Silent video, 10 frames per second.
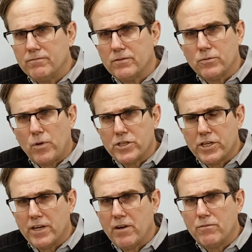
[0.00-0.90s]
watch out
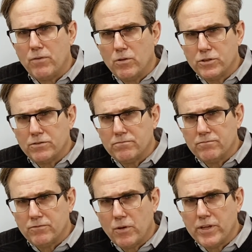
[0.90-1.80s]
how
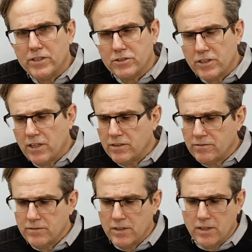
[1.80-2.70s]
voting is done,
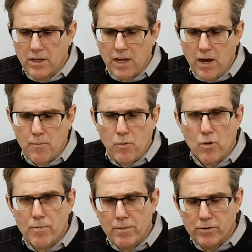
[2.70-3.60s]
how board
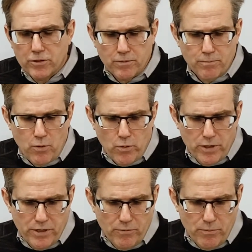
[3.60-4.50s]
members are appointed
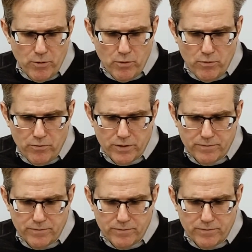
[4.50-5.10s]
and removed,